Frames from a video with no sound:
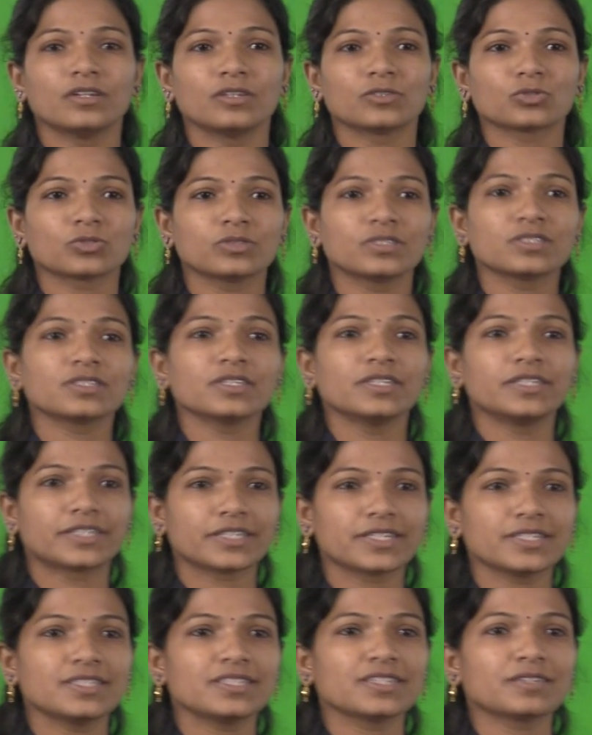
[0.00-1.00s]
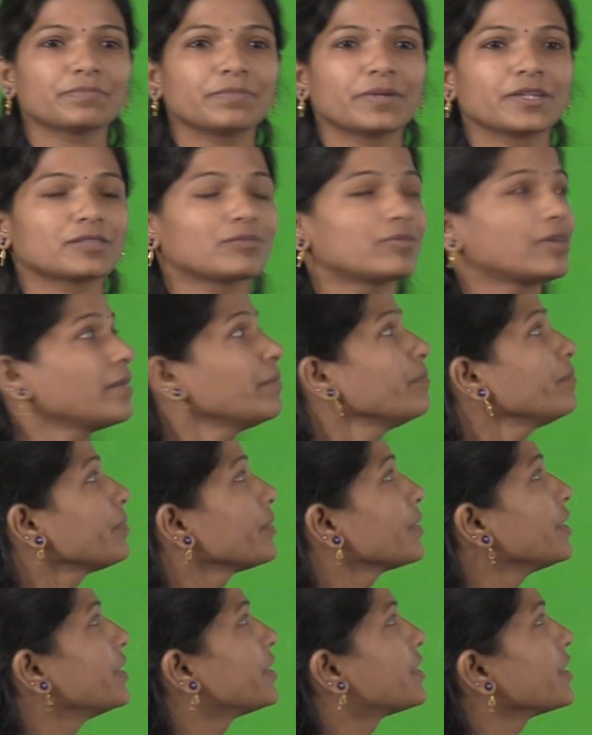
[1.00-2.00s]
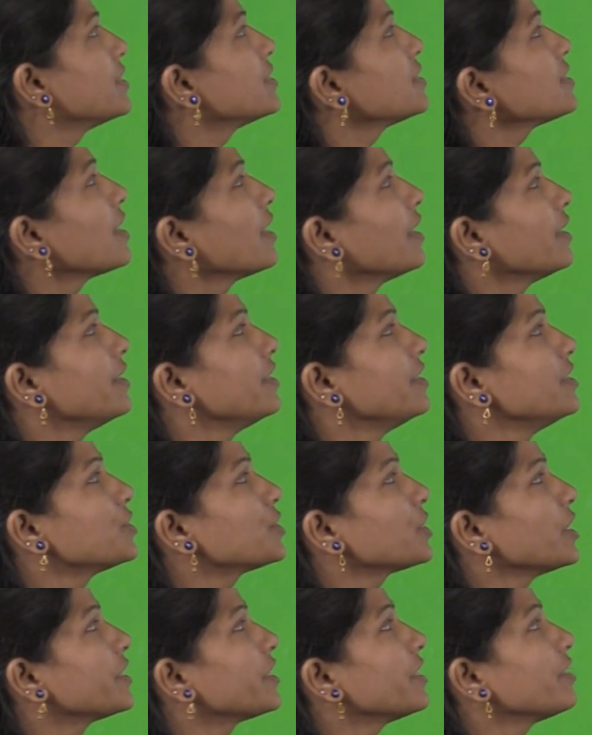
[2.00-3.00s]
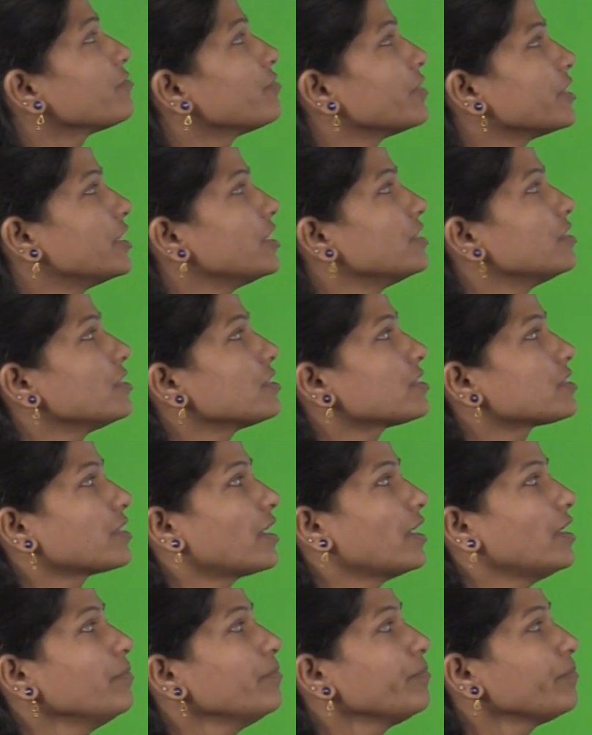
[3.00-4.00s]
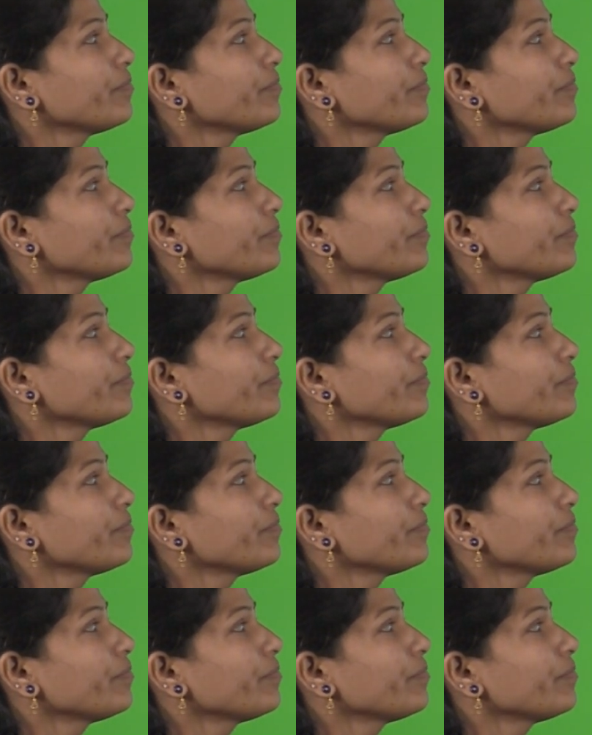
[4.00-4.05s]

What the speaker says: So this intrinsic pathway, it is initiated within the cell.